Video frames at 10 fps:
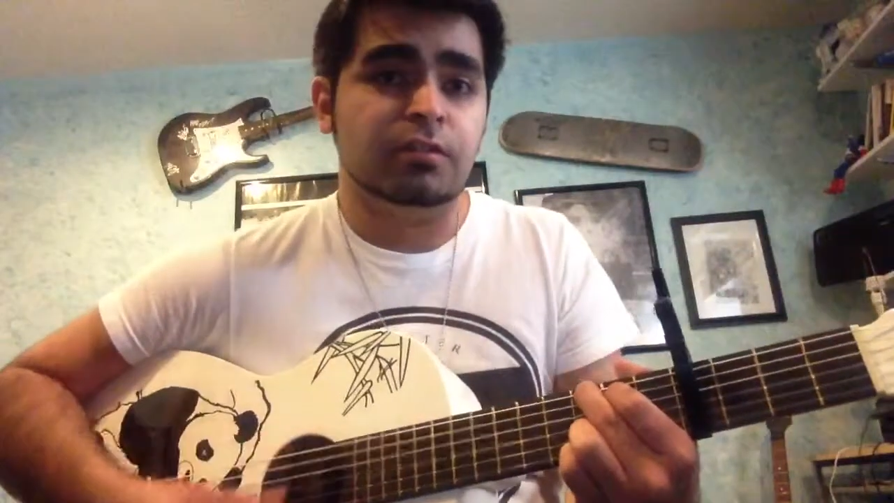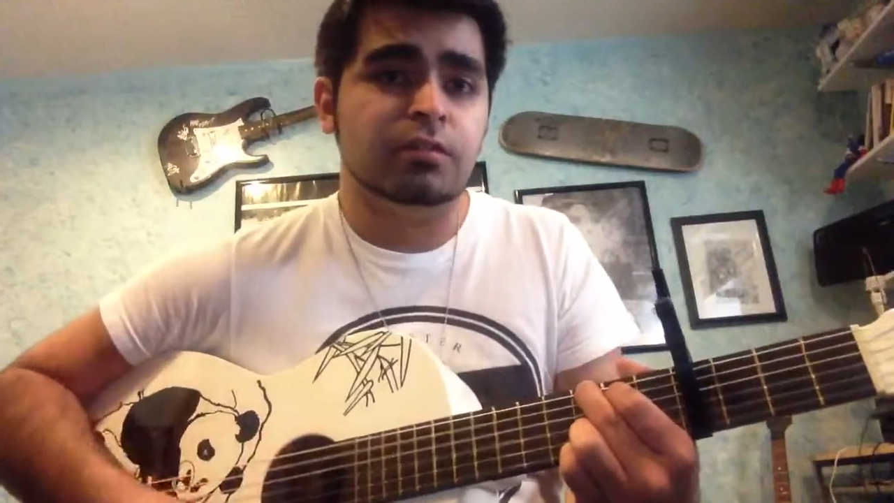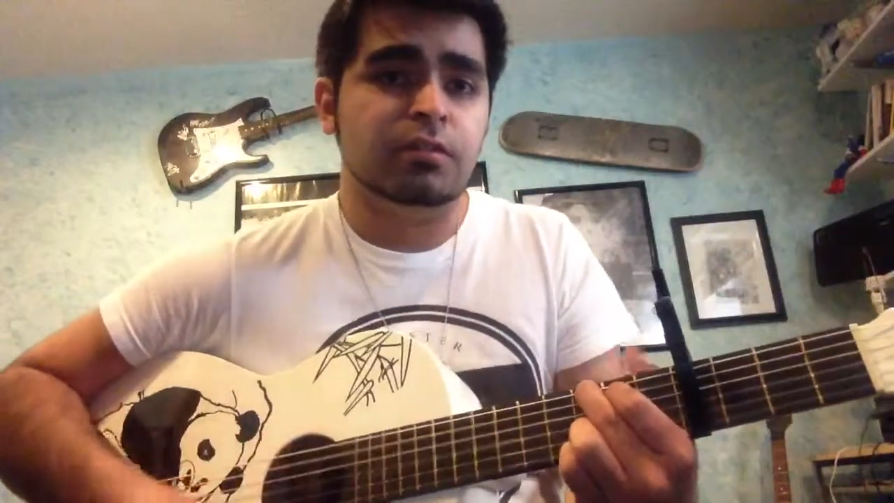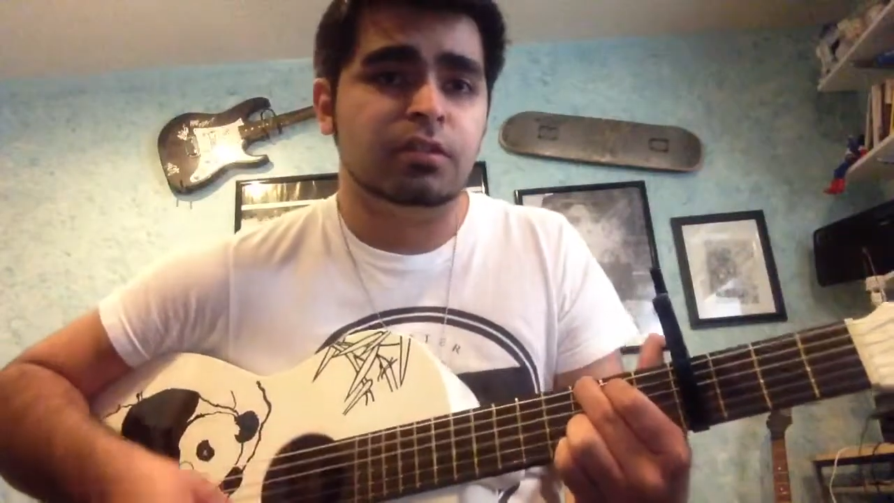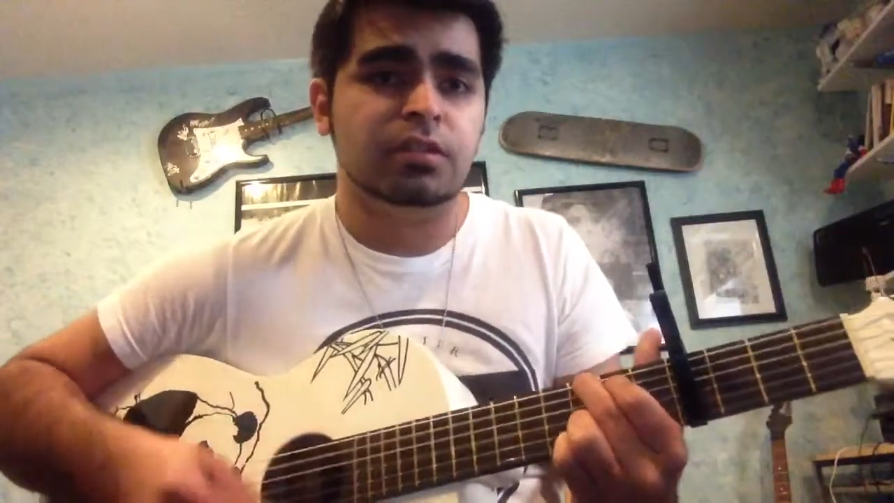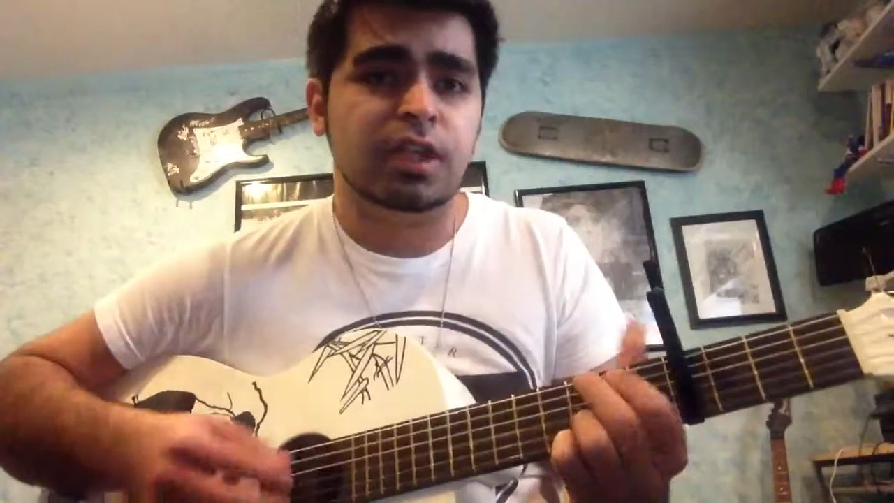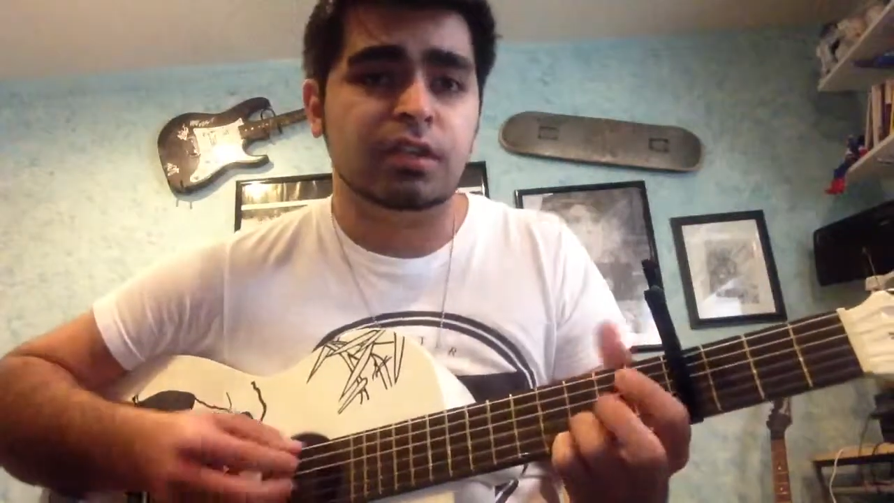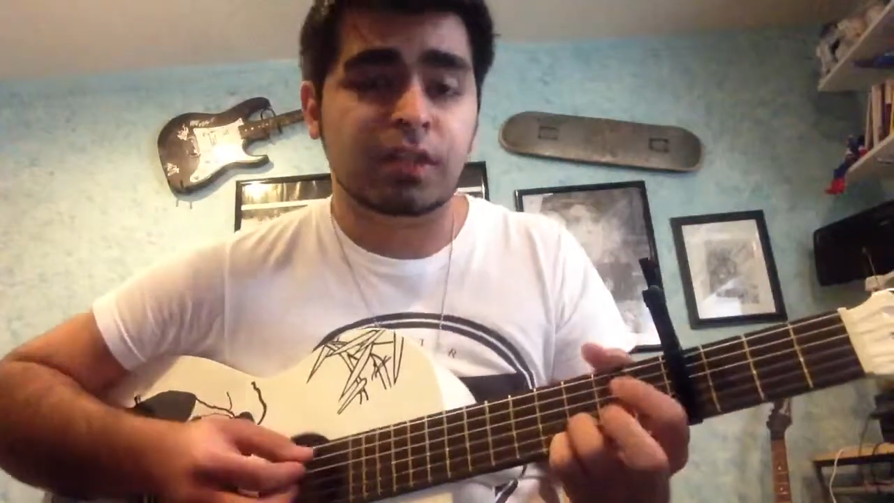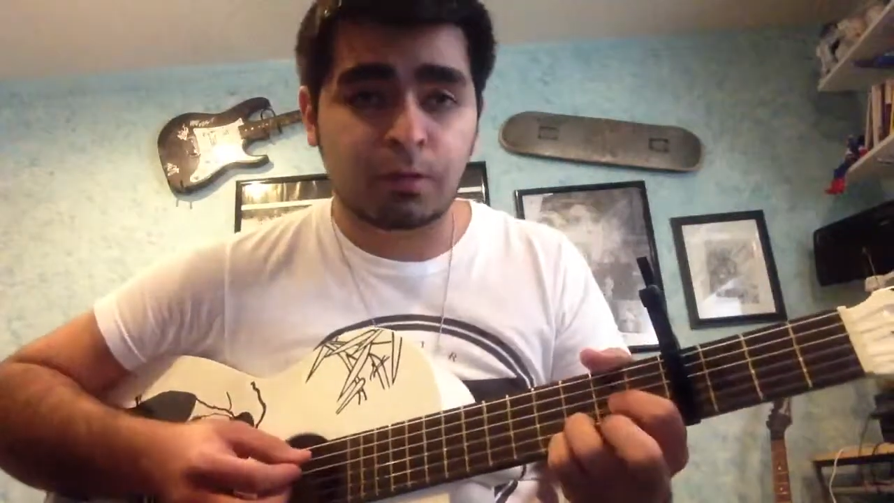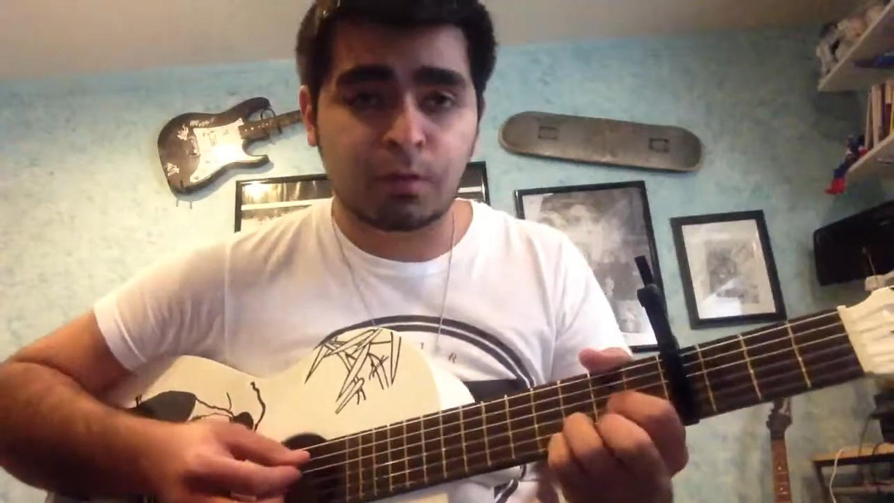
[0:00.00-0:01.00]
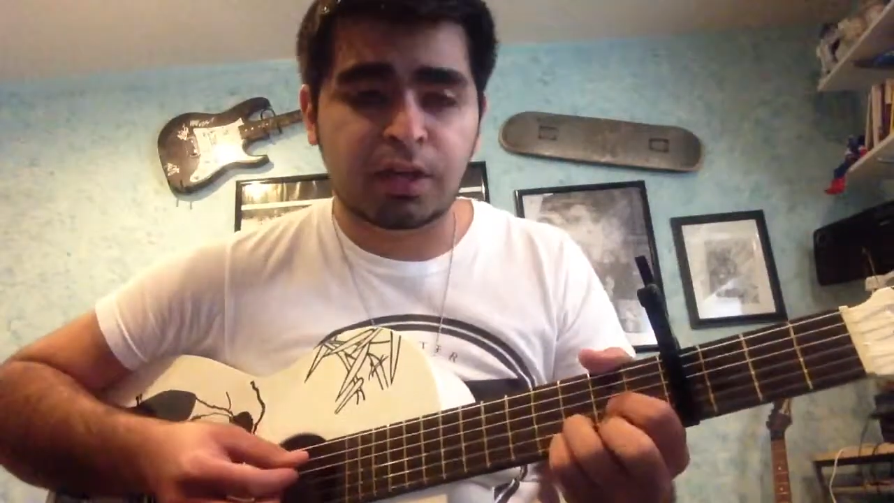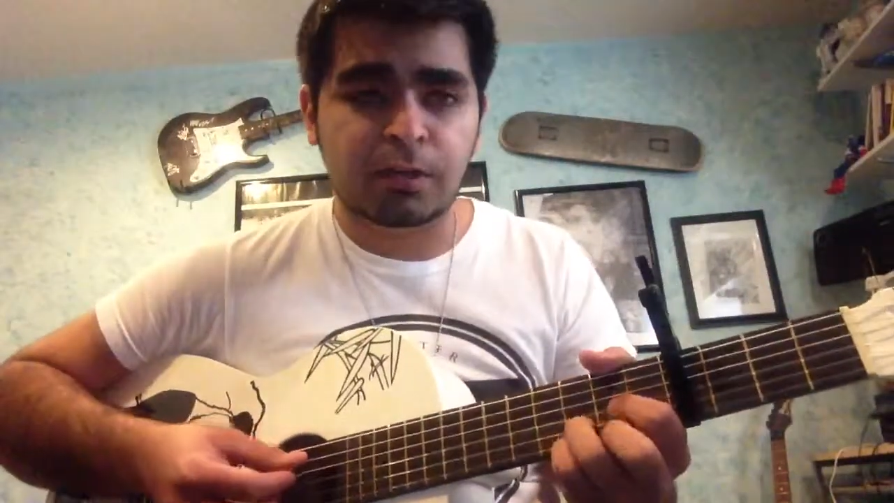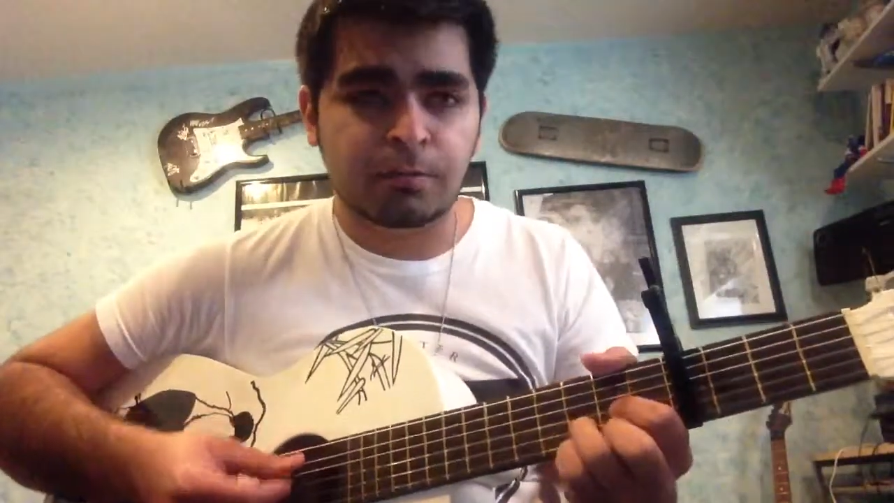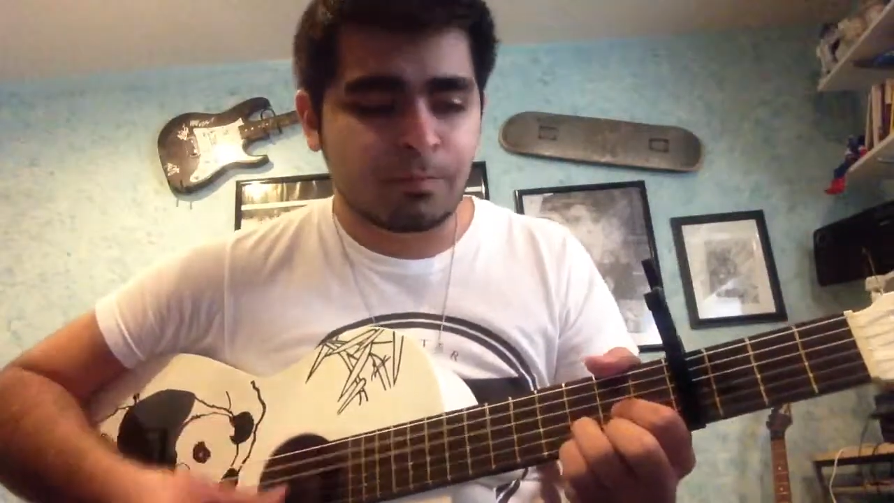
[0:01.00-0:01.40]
to say it that way.